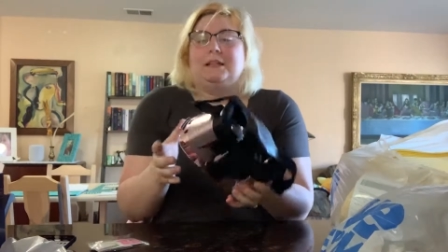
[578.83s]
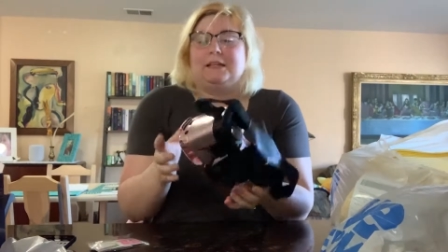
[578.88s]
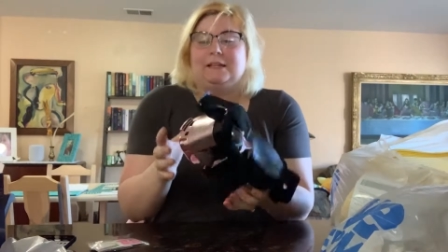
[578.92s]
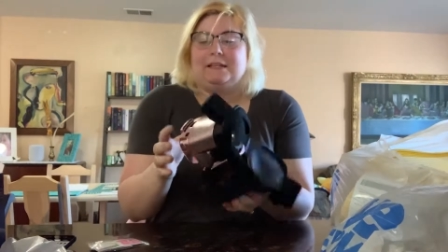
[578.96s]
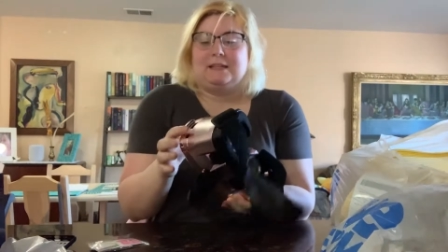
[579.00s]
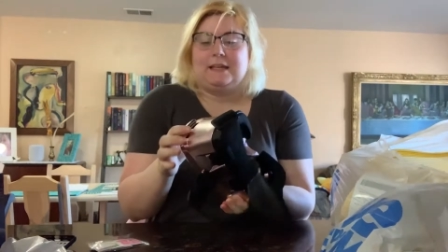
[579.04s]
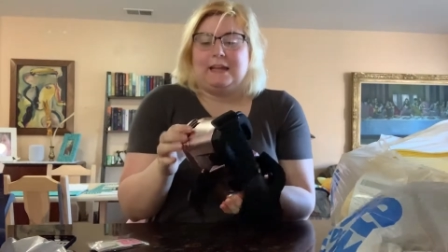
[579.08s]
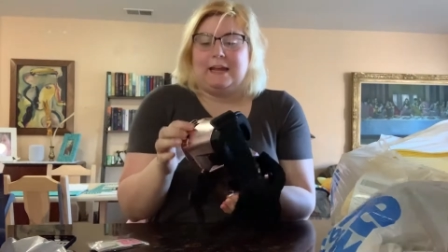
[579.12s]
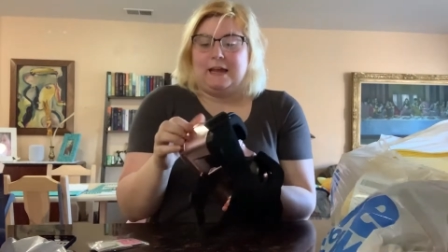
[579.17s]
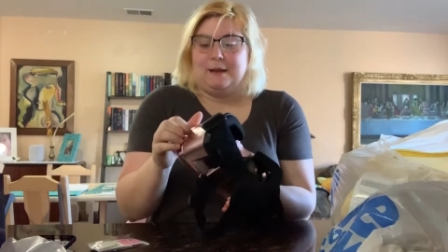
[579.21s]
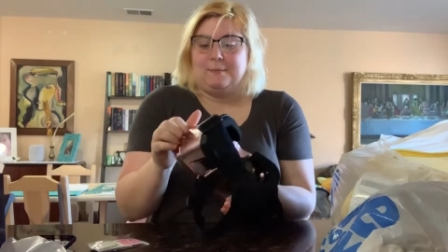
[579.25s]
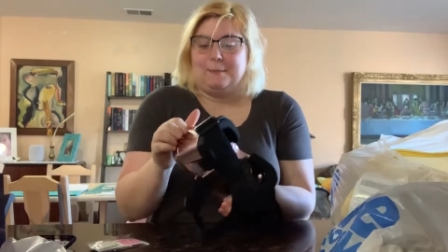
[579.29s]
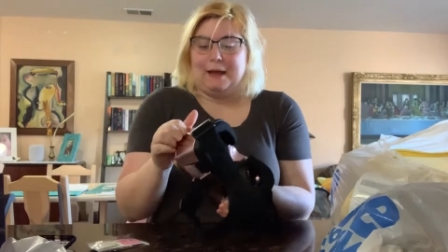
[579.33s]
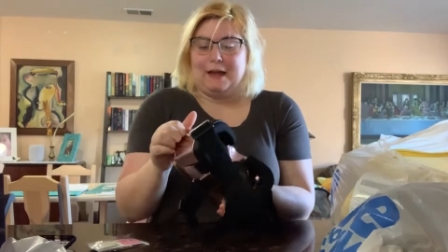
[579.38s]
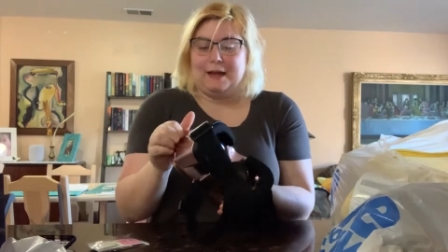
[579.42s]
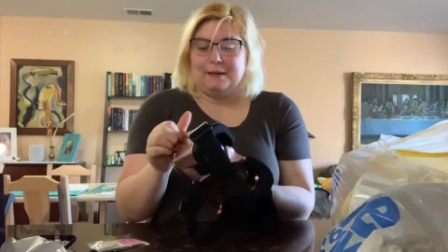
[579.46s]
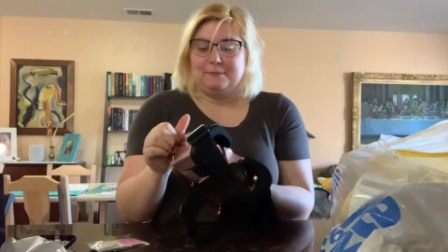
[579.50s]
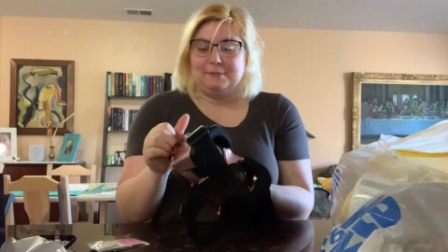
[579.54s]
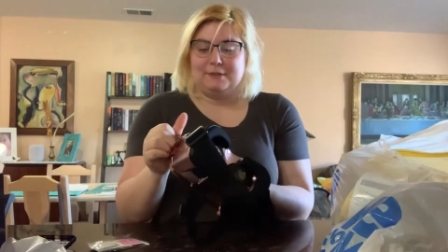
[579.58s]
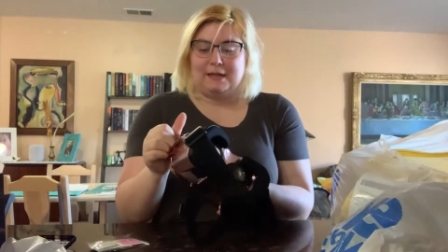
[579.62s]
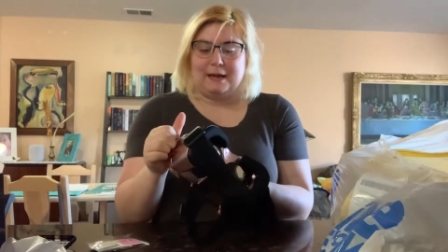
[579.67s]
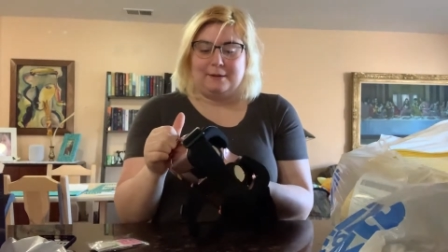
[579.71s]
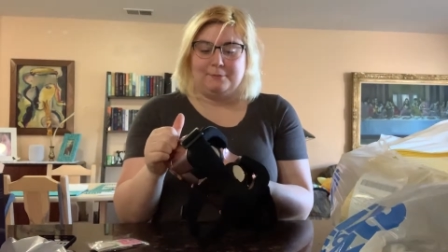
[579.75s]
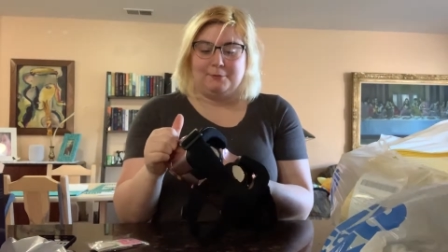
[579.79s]
this game.
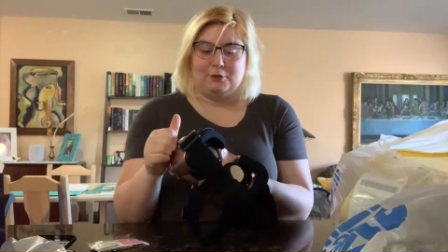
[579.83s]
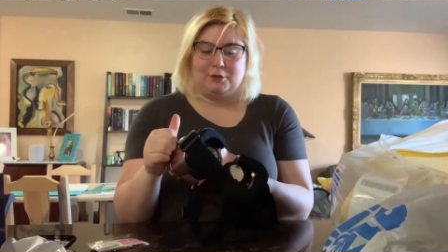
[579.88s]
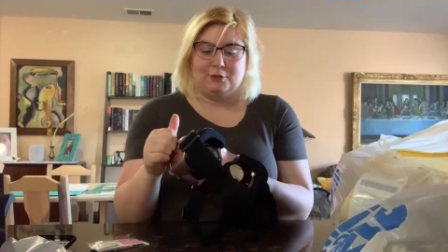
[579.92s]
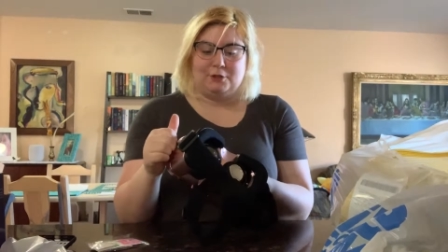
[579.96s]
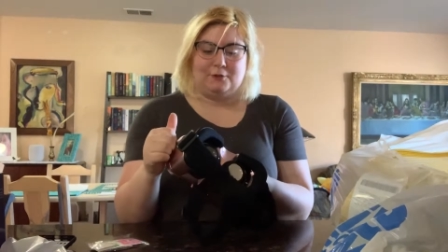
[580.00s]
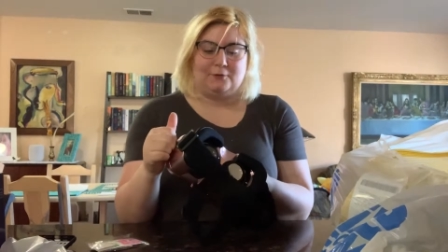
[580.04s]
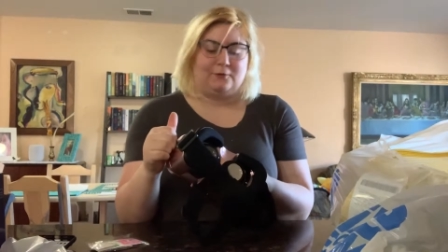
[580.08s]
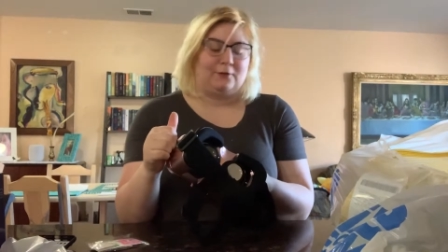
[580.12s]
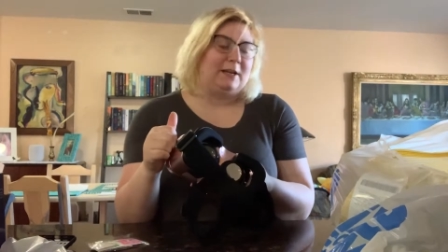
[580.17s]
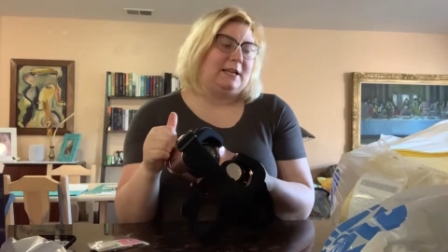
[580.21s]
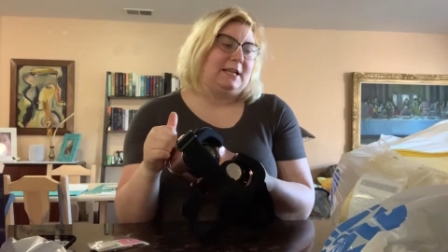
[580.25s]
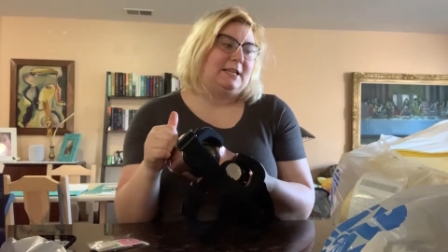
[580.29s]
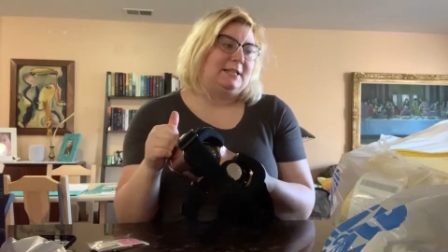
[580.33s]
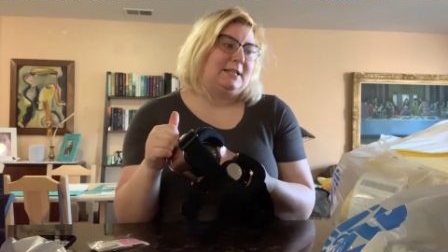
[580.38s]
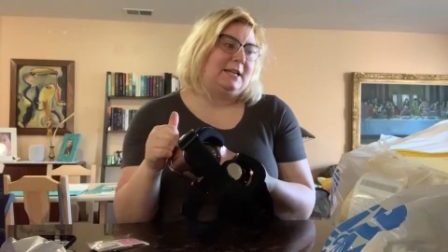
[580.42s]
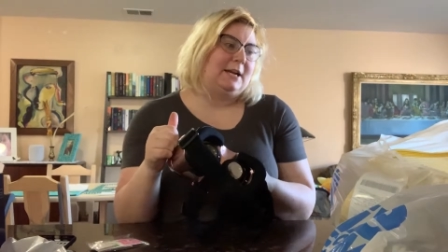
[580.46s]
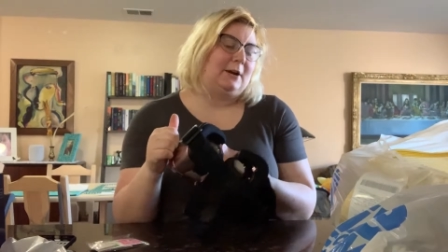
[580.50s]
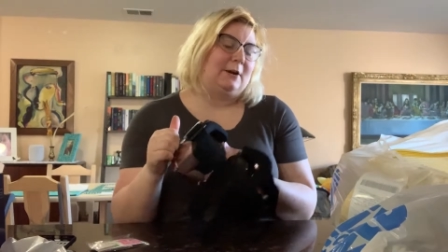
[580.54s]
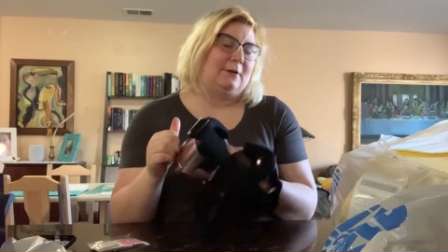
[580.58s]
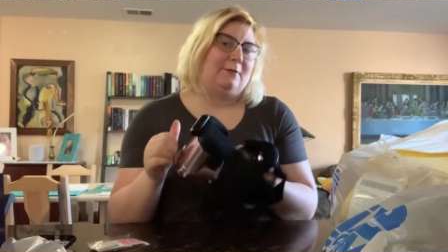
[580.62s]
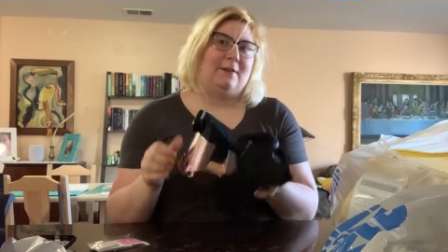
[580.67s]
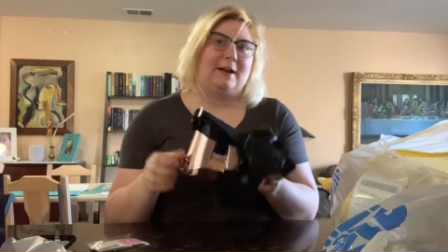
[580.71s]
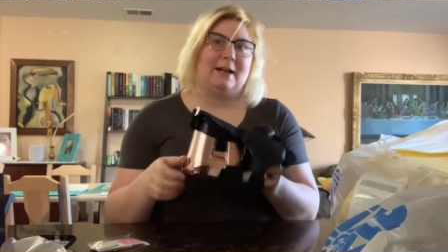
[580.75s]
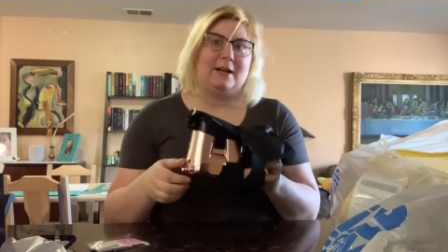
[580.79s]
I'm I'm just freaking
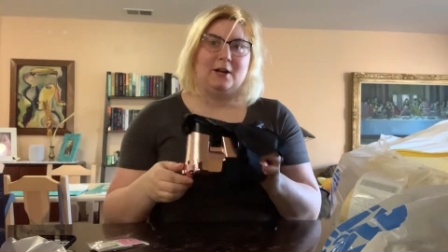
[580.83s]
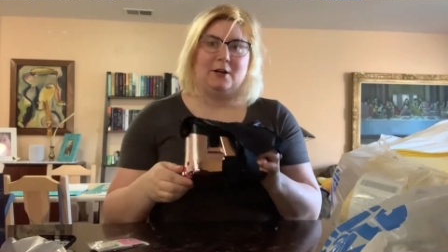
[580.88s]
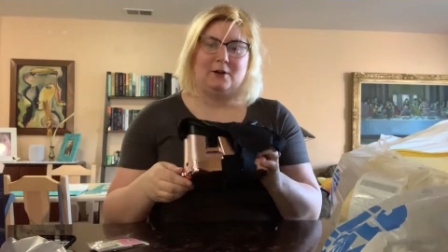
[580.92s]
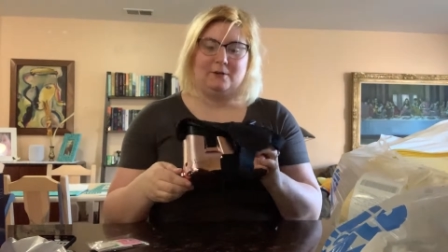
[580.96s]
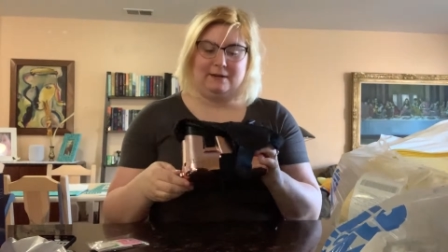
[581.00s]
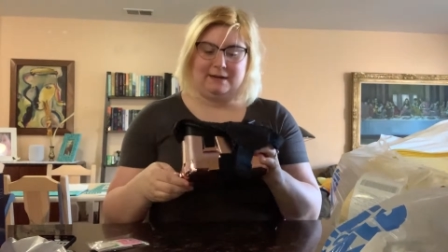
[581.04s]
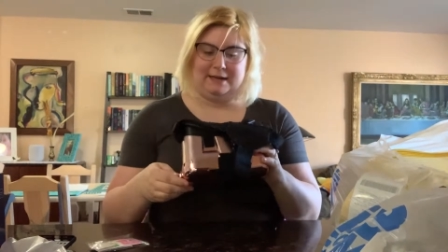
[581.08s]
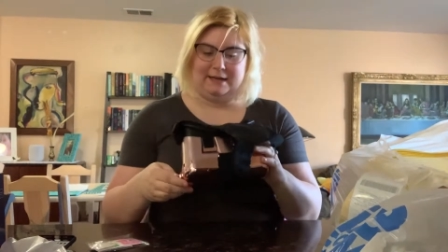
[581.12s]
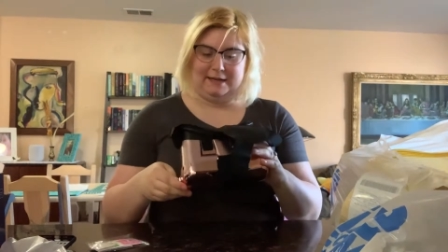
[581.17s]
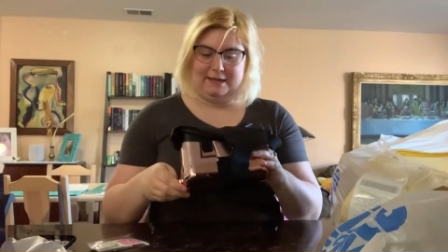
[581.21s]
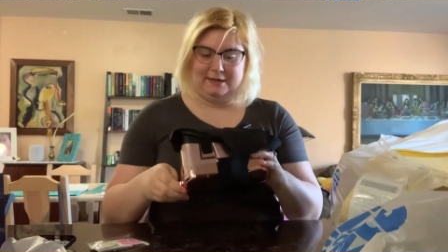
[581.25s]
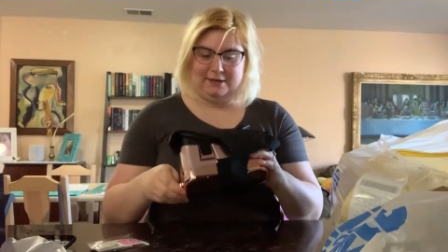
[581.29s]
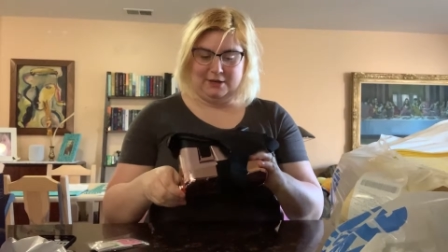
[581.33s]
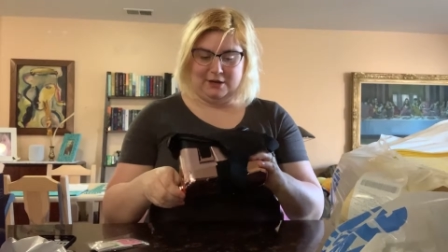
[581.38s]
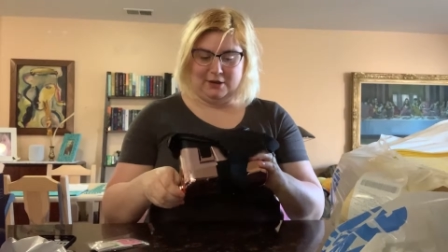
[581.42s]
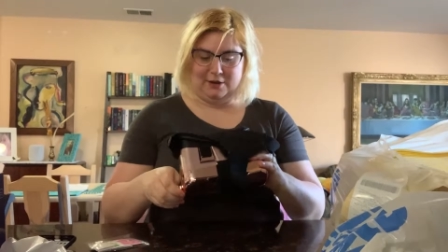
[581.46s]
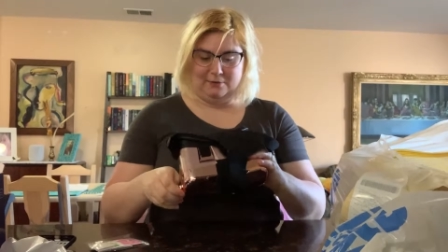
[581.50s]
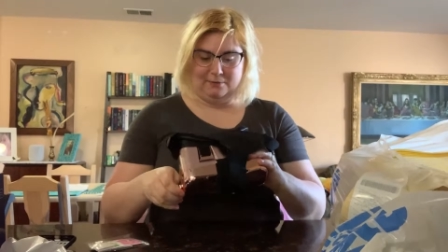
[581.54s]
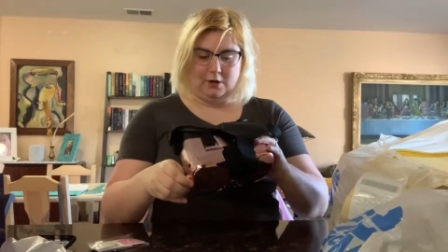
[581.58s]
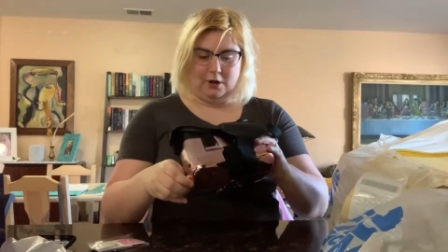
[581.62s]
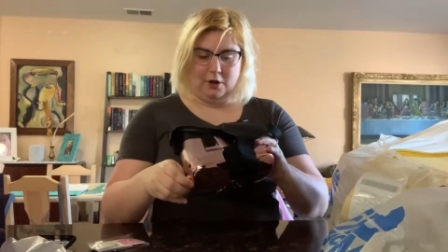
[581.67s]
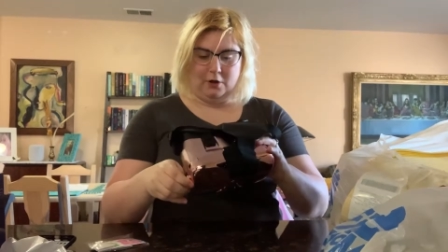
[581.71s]
terrified already. No.